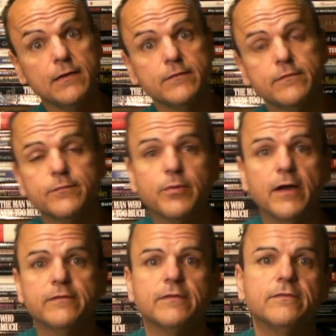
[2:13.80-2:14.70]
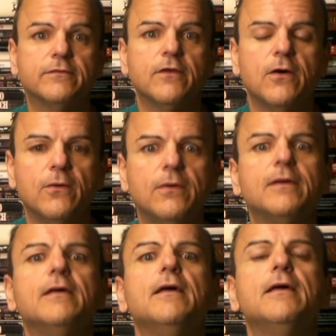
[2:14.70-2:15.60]
is present, so
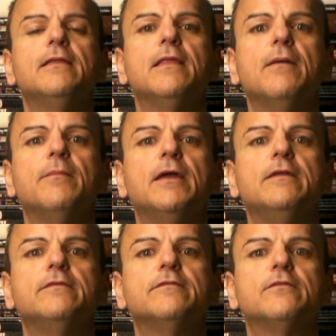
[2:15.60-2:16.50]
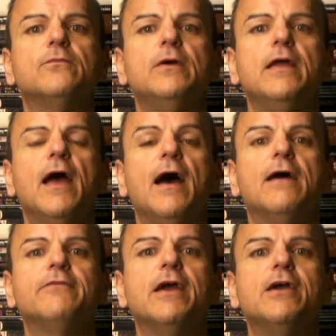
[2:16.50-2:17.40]
that means we
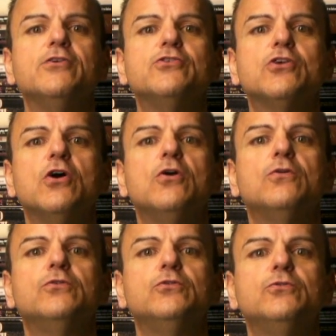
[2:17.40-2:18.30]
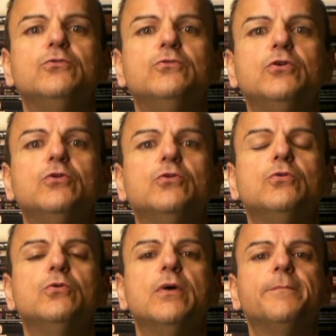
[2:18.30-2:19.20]
have a show to
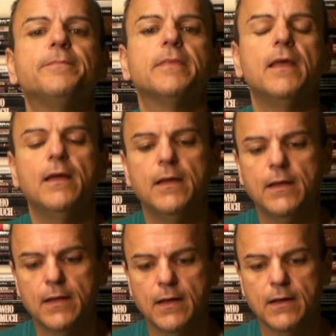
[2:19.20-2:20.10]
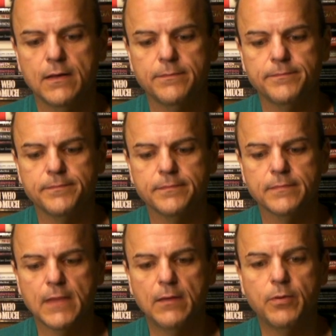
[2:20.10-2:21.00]
do.
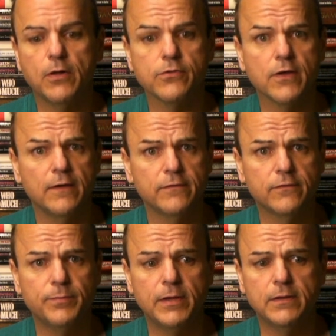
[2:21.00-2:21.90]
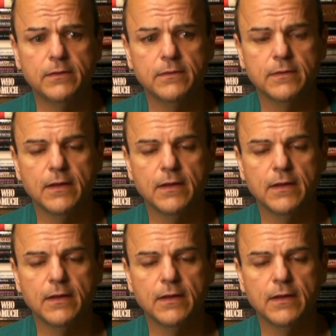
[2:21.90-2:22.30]
I apologize, it's been